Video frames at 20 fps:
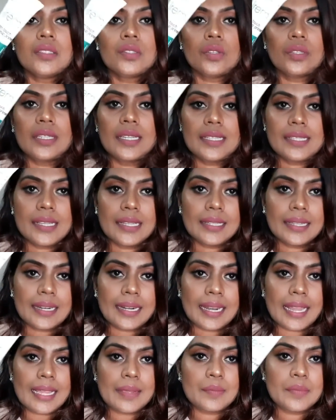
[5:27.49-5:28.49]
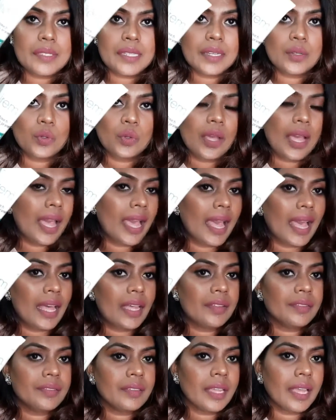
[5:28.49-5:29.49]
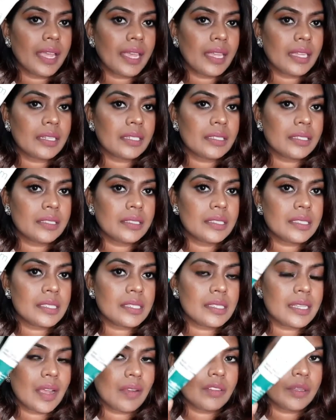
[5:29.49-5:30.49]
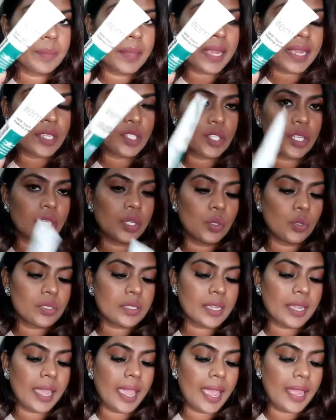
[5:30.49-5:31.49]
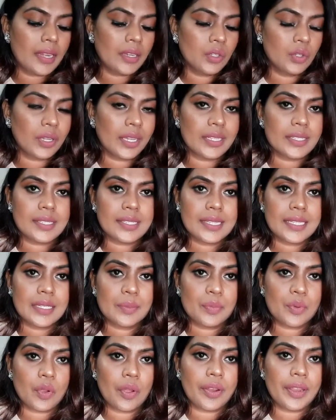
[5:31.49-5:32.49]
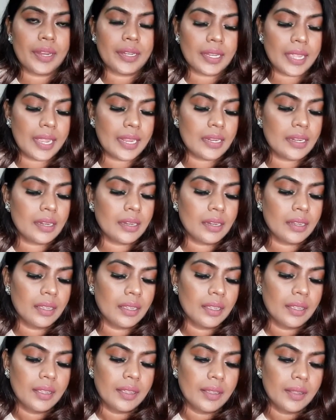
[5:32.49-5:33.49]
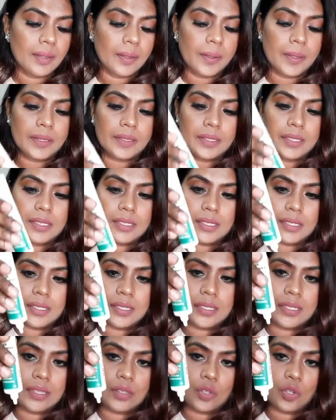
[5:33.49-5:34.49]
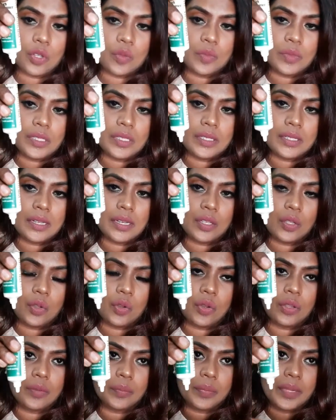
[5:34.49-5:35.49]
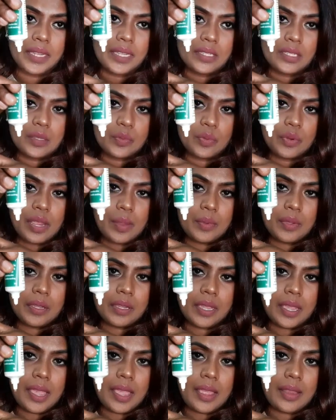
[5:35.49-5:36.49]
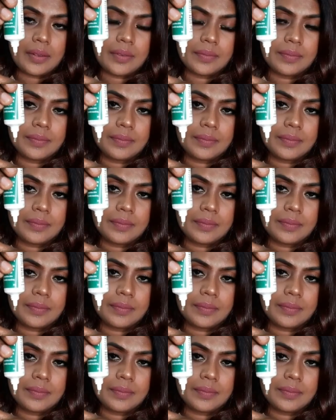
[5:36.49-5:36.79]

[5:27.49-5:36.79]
So these are the claims they do have. And this is how the packaging looks. Again, you can see the product in. This is a normal silicone based primer again.